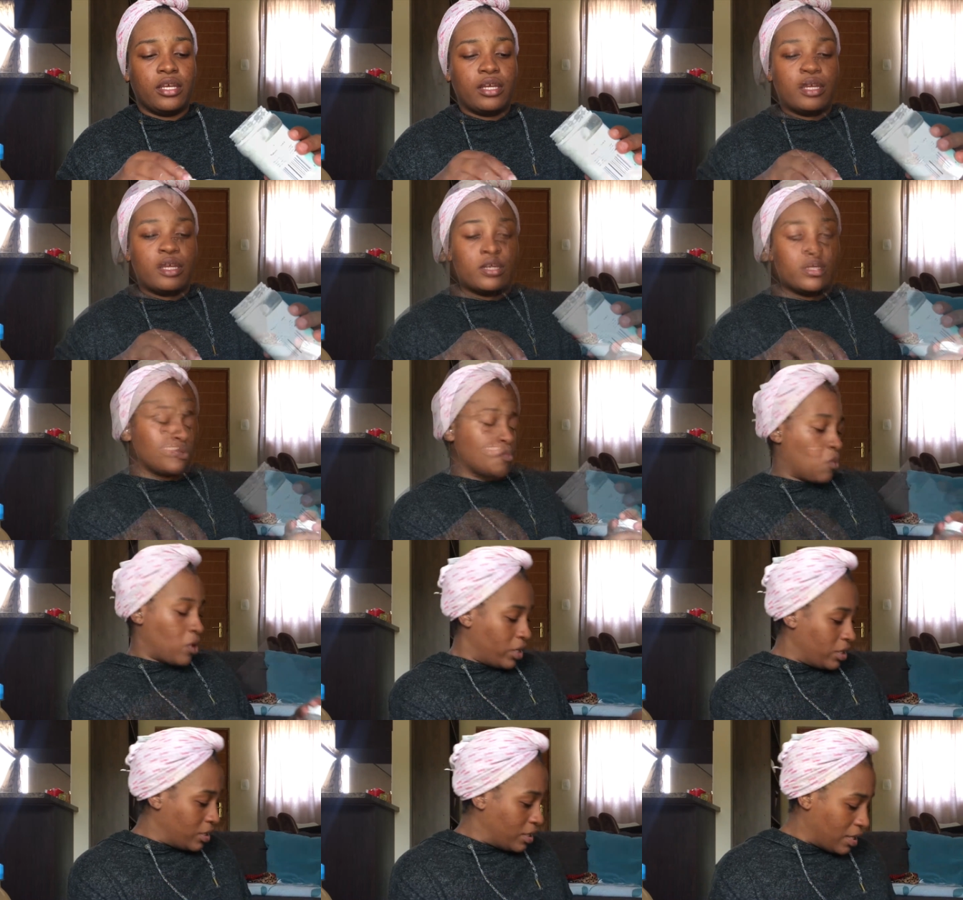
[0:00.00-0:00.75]
That was
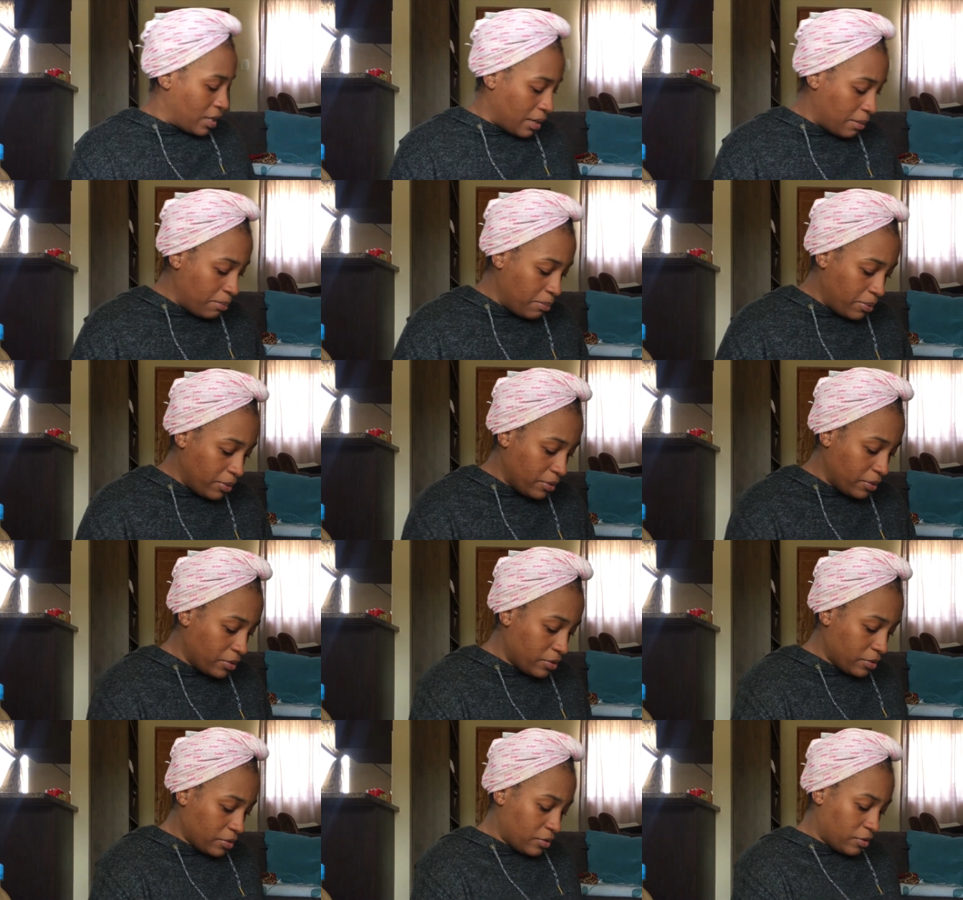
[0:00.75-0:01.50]
one cup
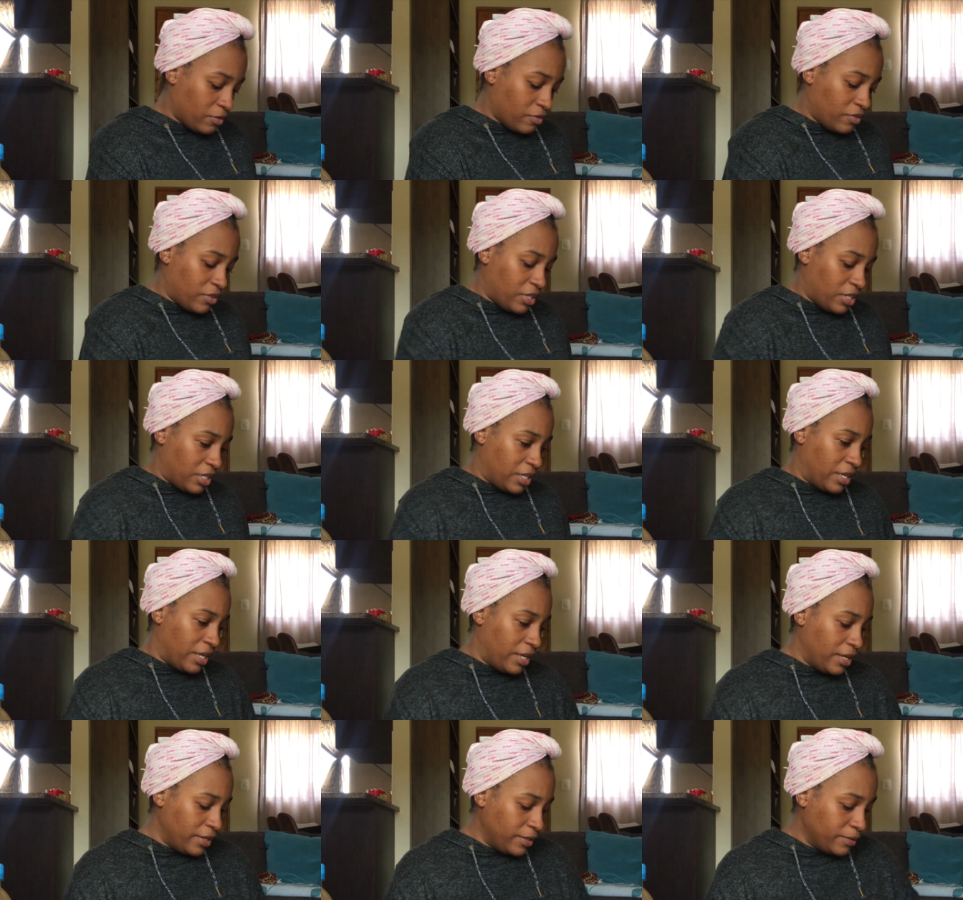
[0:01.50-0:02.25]
of
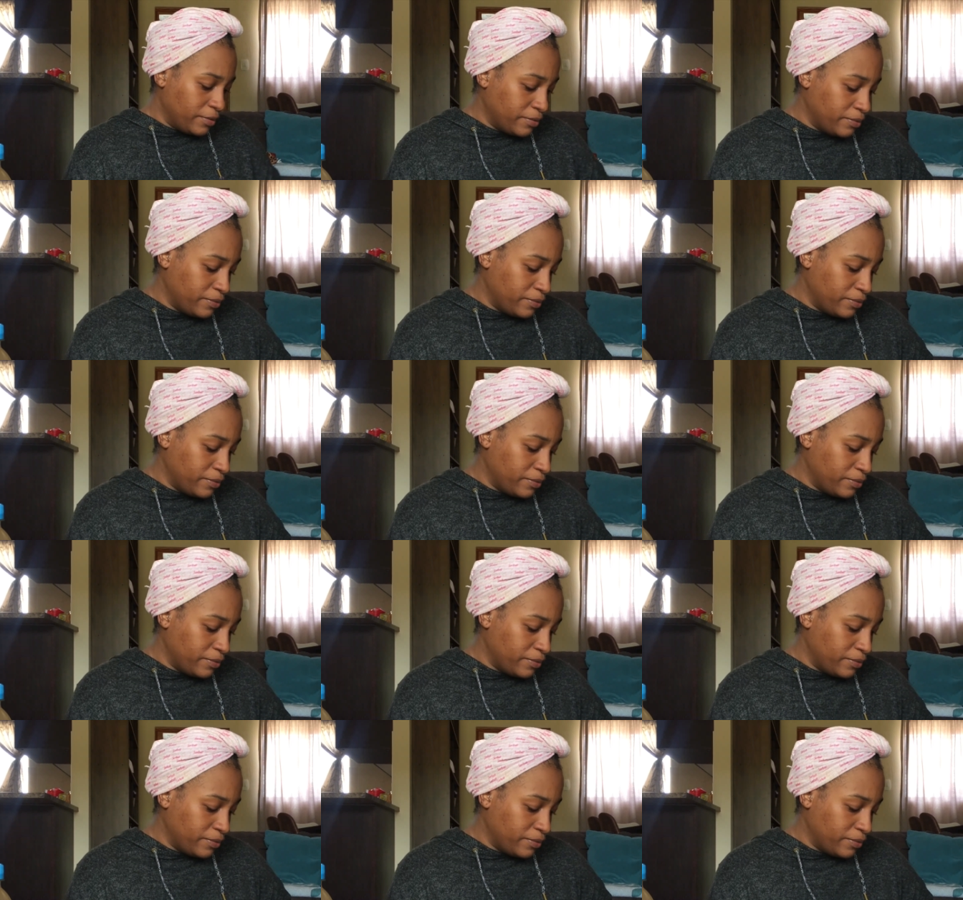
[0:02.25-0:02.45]
clay